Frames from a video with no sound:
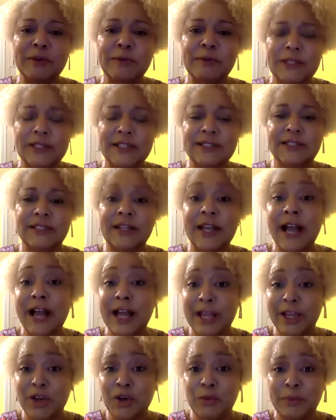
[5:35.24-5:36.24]
Mellissa, an
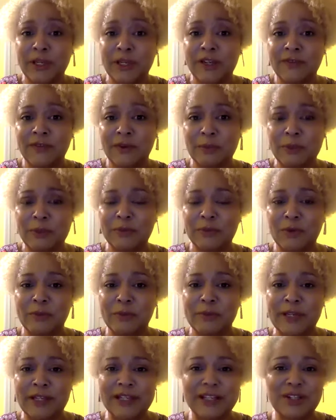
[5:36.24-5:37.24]
IOP for people who
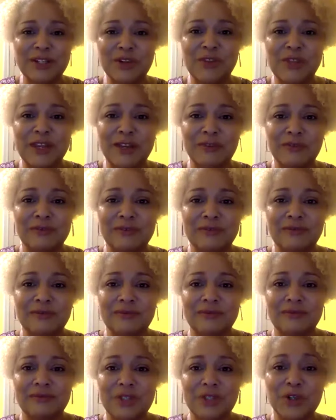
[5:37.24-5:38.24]
may not know that
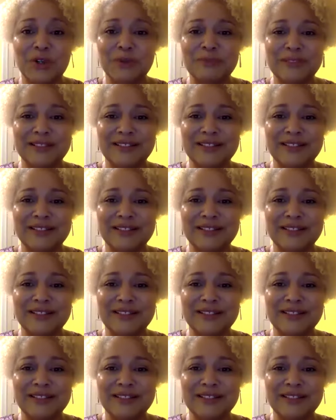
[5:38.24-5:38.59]
term.